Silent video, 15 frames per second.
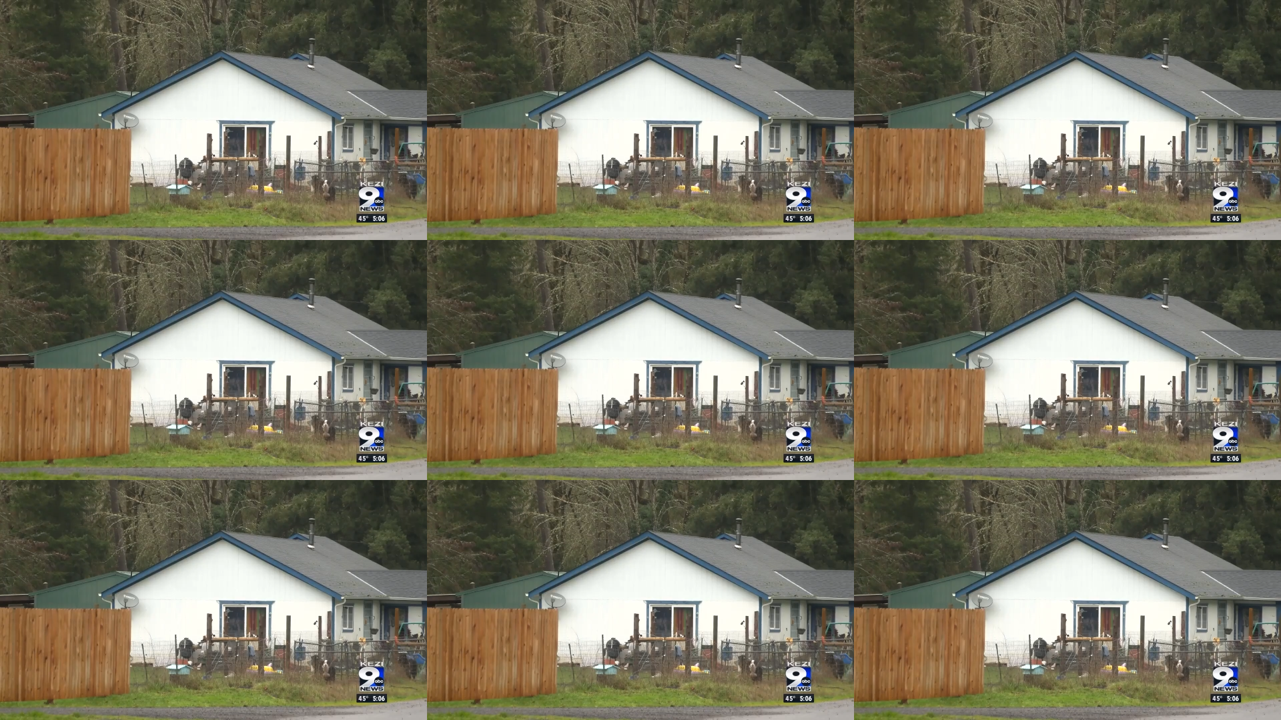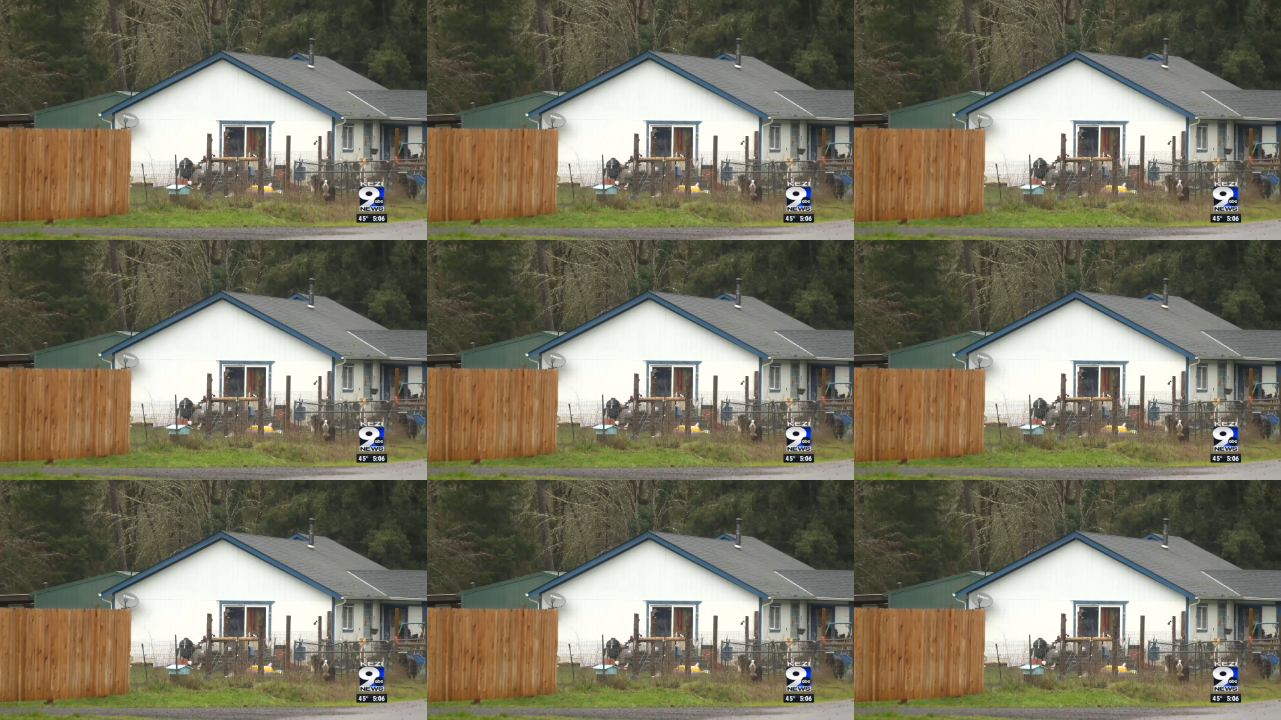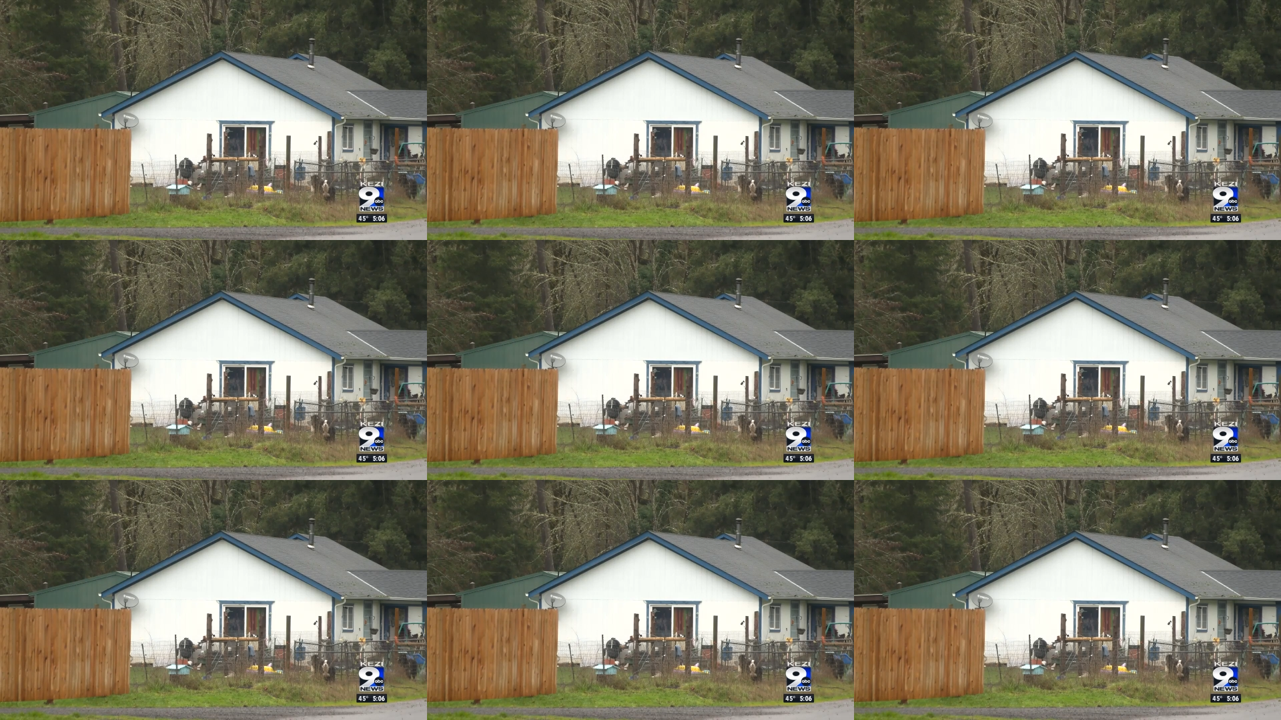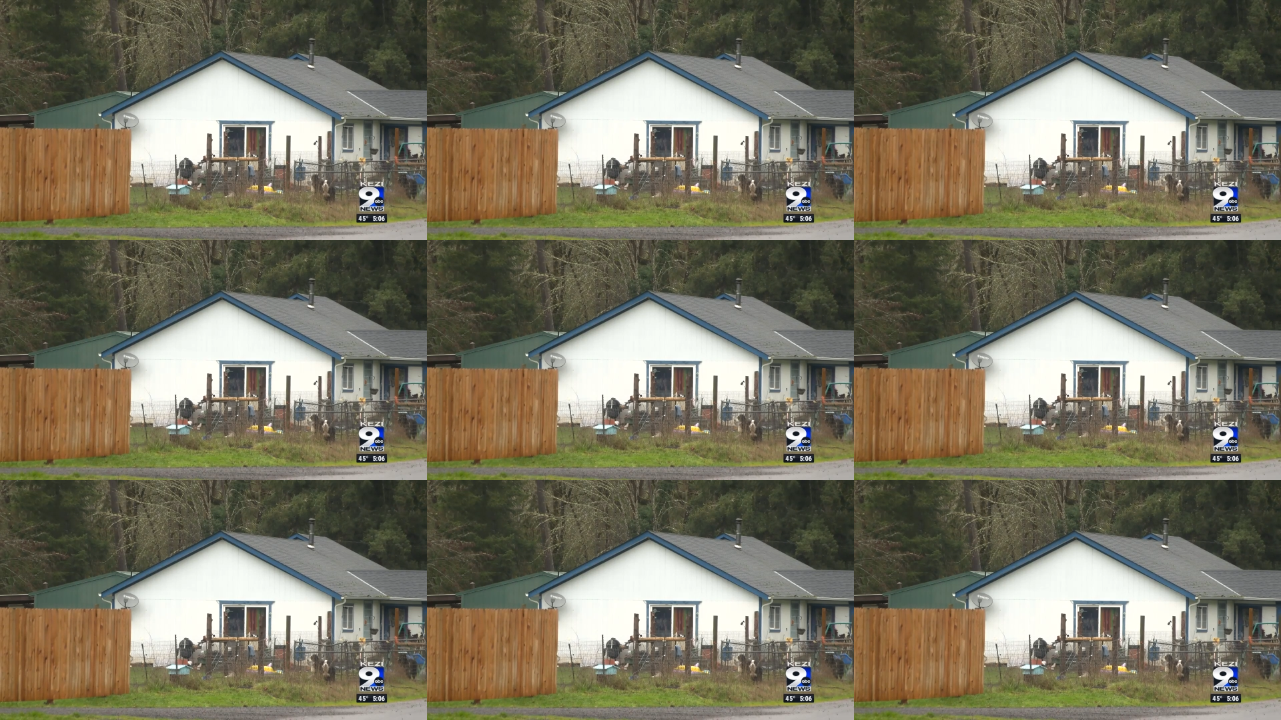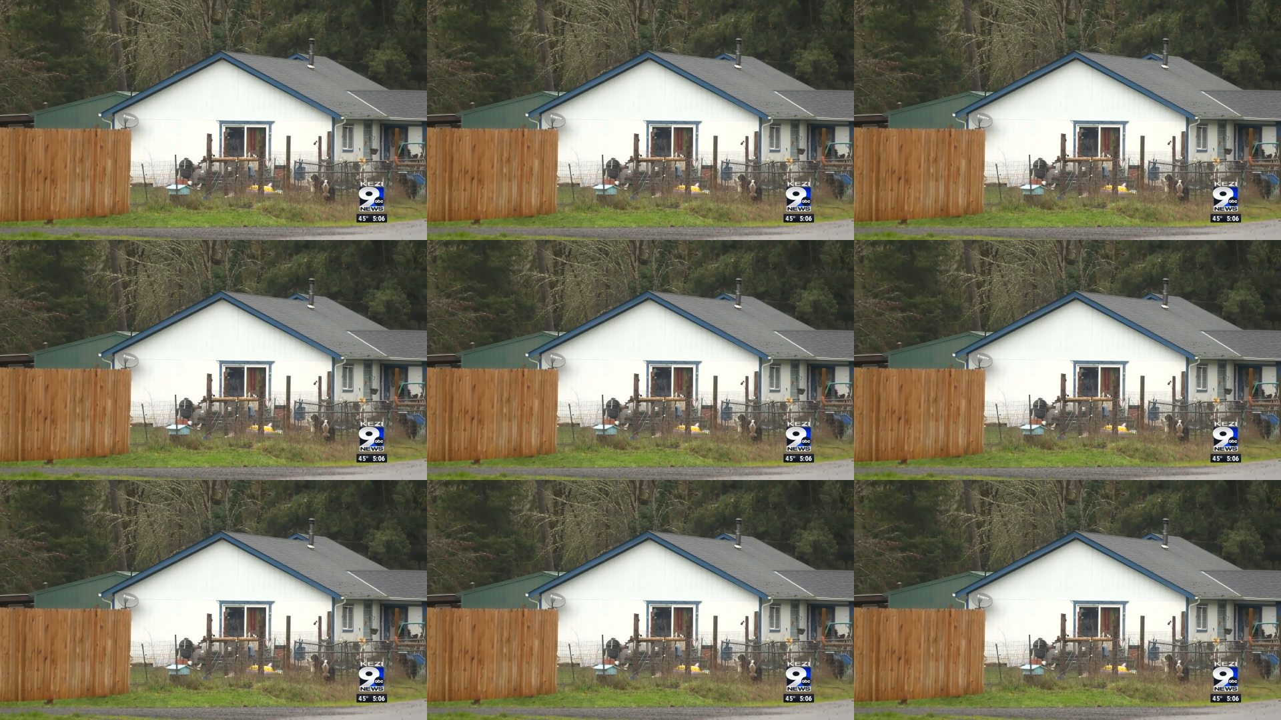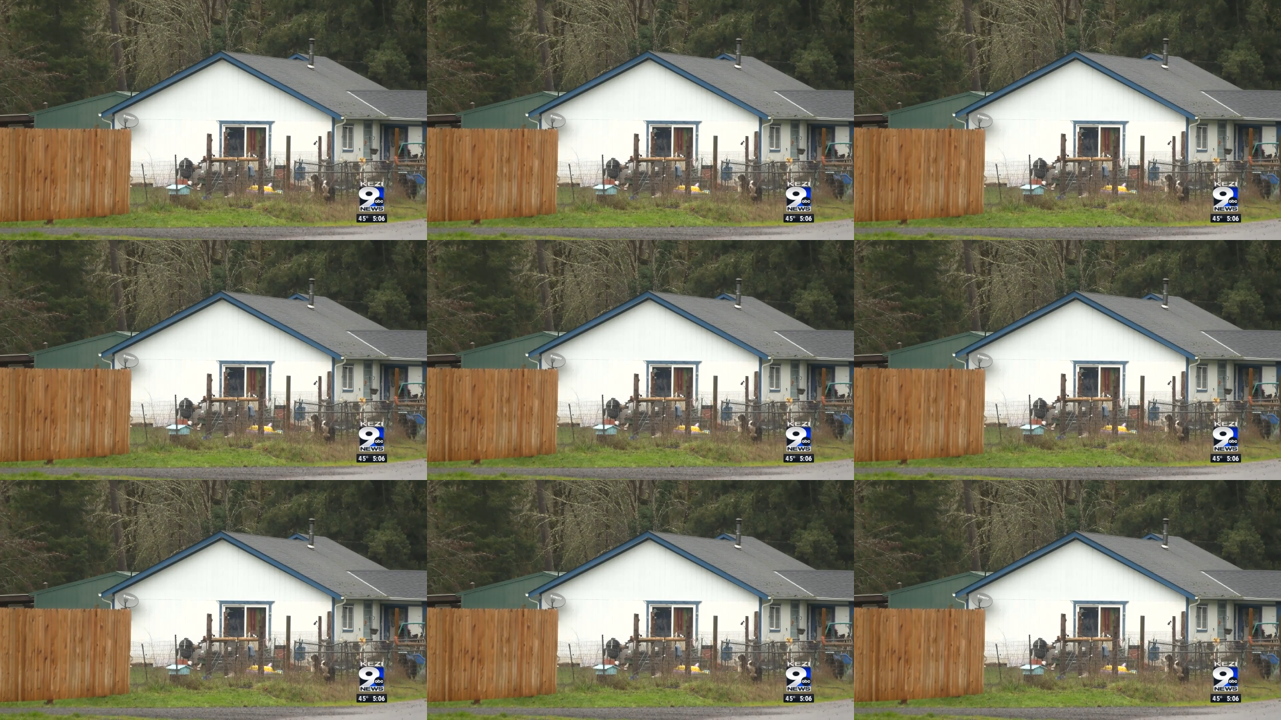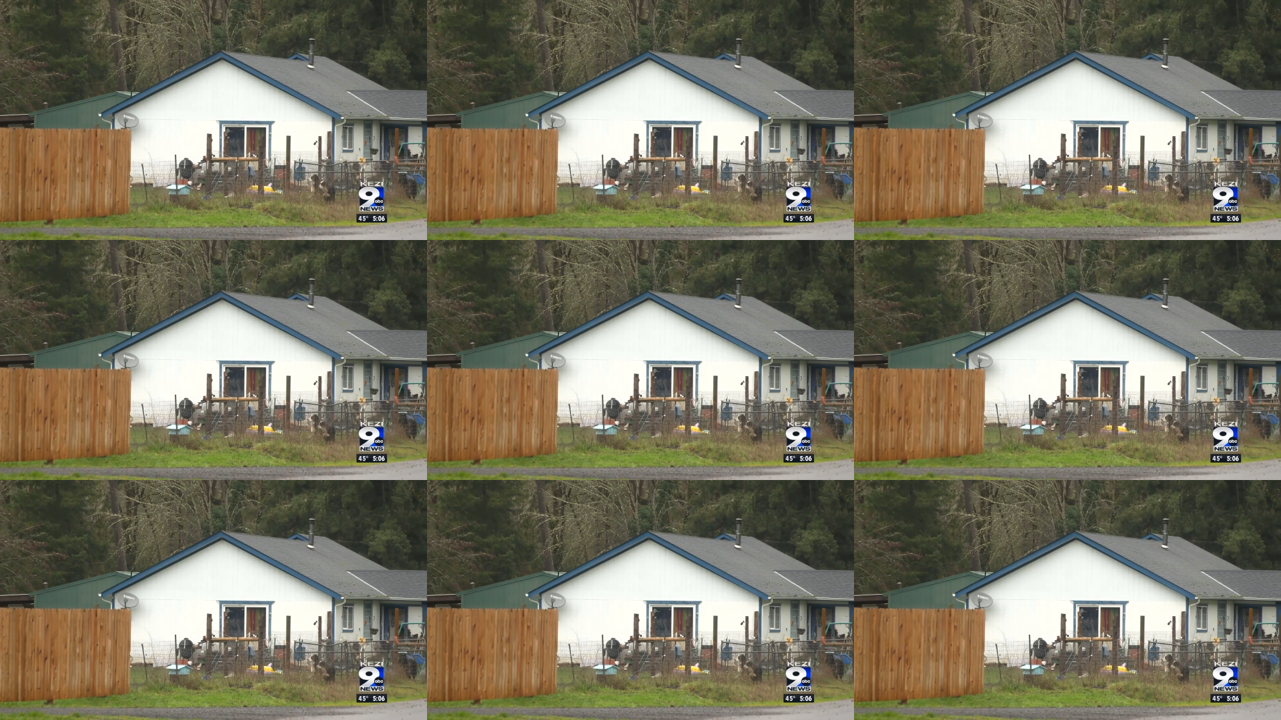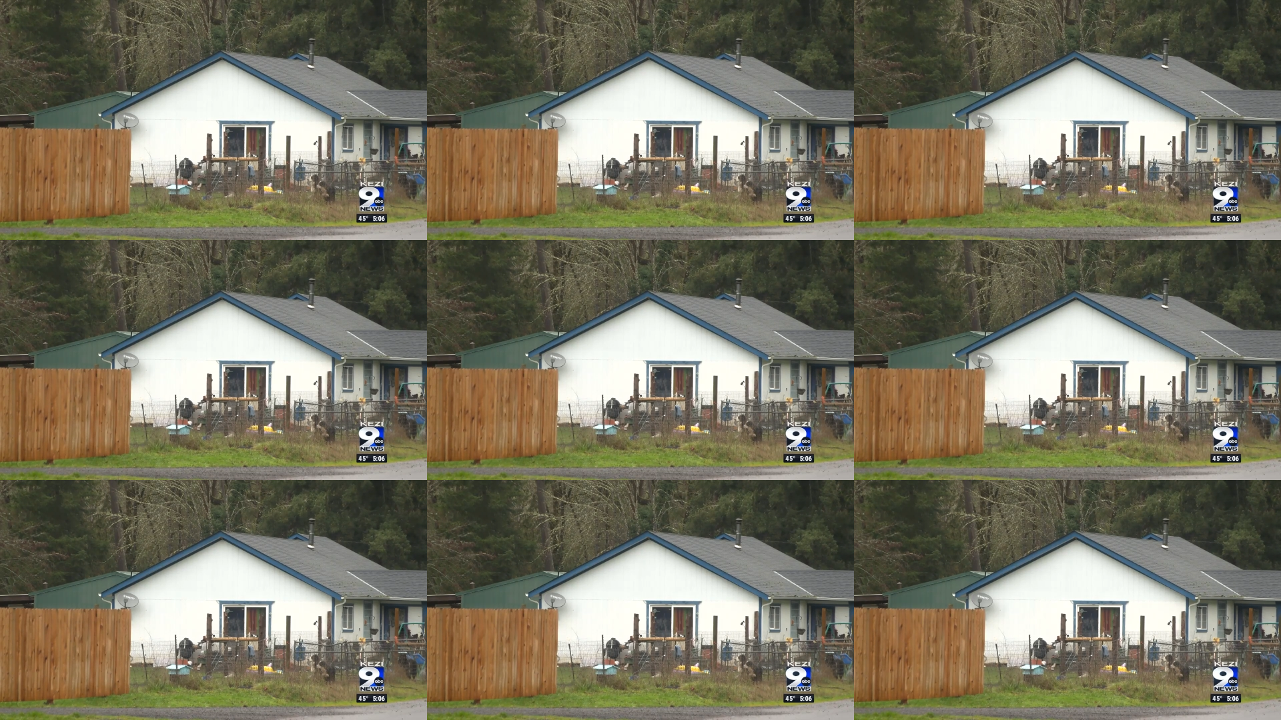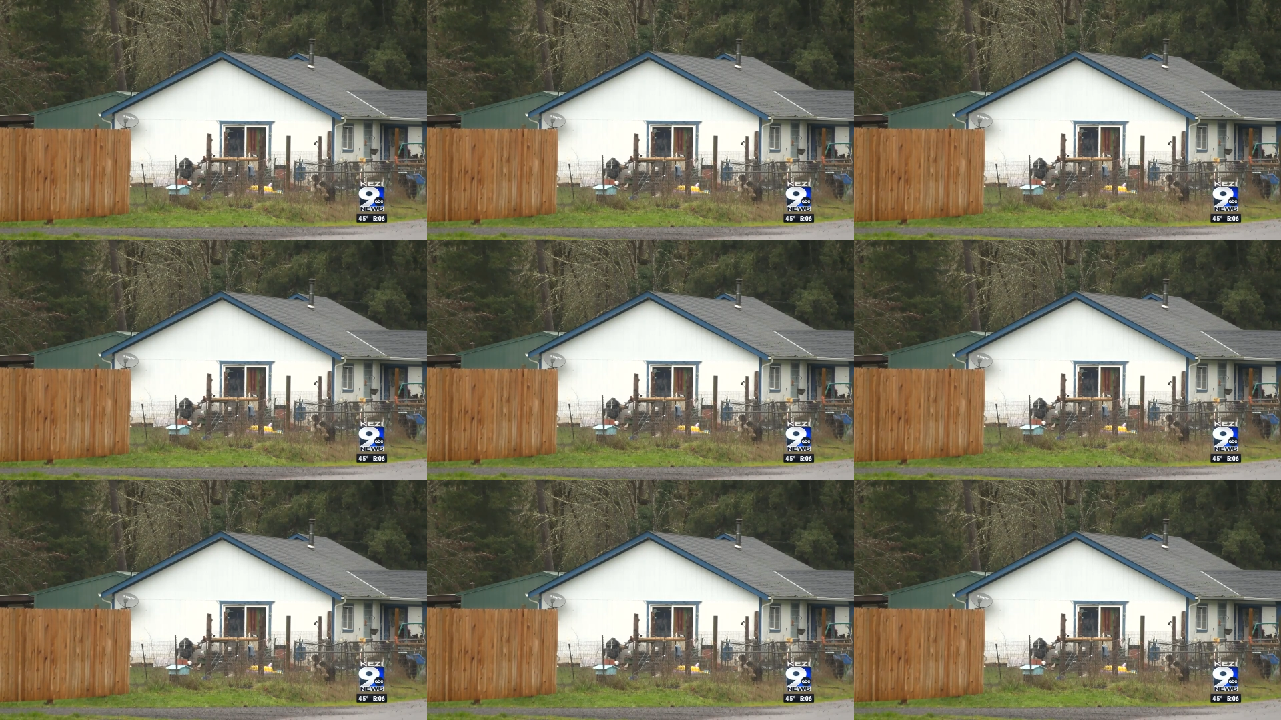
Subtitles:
No face is visible, so there are no lips to read.